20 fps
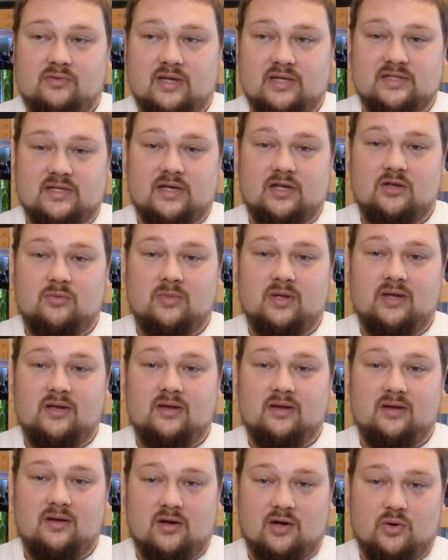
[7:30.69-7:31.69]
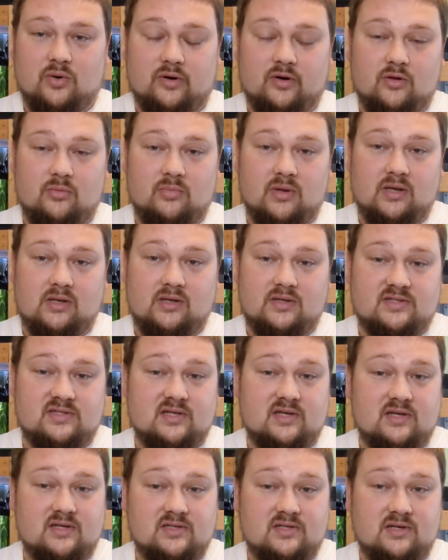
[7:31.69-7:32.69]
That's how you make aquarium maintenance
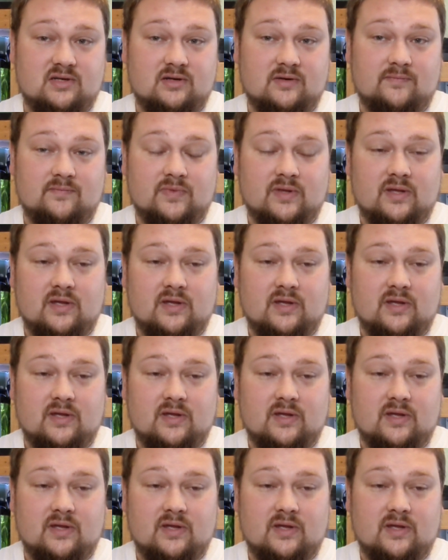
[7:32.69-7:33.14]
easier.